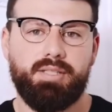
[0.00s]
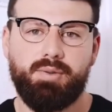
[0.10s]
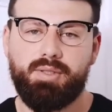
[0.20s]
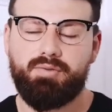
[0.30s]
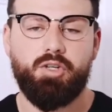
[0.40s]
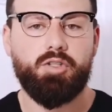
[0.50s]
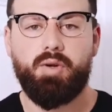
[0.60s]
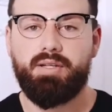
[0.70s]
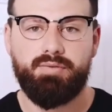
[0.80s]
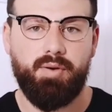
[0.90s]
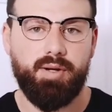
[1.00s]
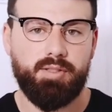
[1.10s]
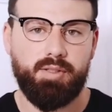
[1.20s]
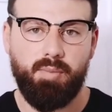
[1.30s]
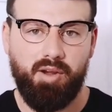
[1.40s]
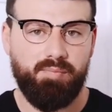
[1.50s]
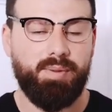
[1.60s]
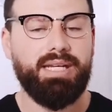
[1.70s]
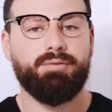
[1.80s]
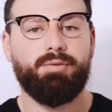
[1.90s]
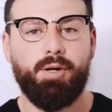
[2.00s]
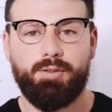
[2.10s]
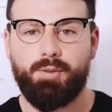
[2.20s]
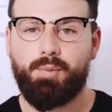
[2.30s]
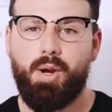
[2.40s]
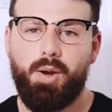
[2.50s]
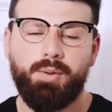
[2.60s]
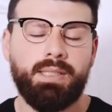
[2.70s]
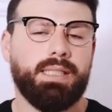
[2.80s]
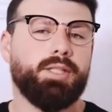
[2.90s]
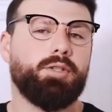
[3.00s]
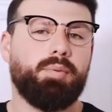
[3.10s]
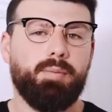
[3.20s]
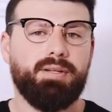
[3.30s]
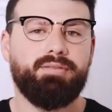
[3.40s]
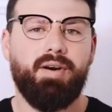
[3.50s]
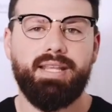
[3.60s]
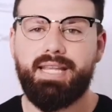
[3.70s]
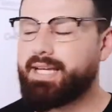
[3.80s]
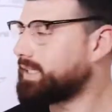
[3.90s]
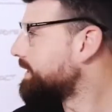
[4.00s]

or you've just got into Forex, or you might have been in Forex for a while, you'll probably find that